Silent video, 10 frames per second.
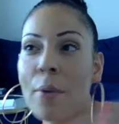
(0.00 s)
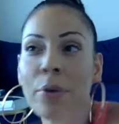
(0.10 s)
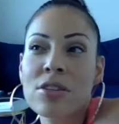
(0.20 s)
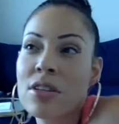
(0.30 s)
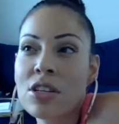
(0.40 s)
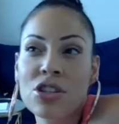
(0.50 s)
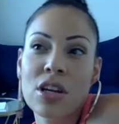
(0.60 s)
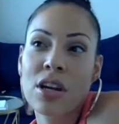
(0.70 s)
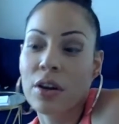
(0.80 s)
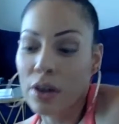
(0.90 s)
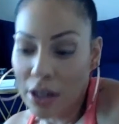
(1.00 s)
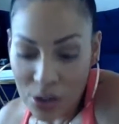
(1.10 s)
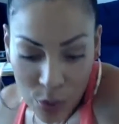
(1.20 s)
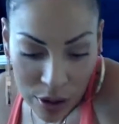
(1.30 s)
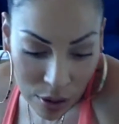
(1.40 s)
was just an engineer. I
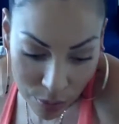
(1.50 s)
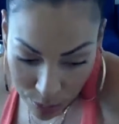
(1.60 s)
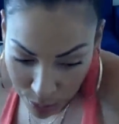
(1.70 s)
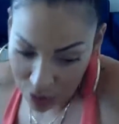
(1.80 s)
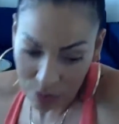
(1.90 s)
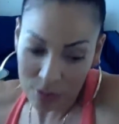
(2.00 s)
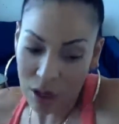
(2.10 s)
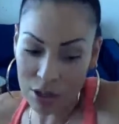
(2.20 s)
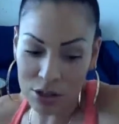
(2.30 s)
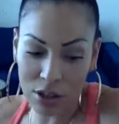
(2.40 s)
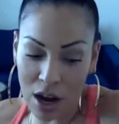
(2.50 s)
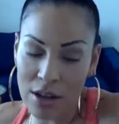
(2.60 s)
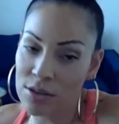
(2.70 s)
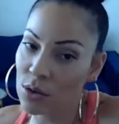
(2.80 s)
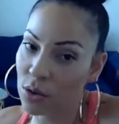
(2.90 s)
just wanted to touch the
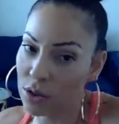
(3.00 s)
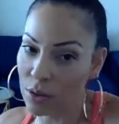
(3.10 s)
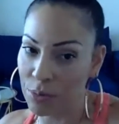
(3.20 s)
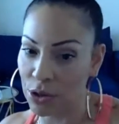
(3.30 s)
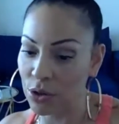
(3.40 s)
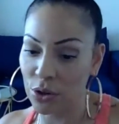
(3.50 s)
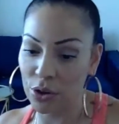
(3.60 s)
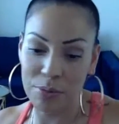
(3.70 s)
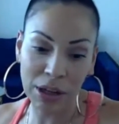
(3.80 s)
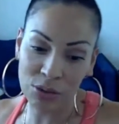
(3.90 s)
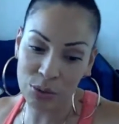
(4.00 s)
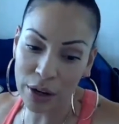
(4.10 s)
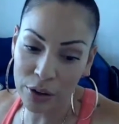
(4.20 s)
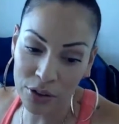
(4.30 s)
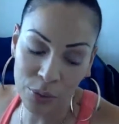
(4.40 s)
console and the computer and mix
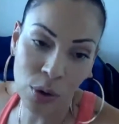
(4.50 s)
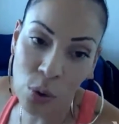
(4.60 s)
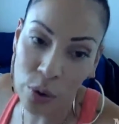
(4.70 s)
records and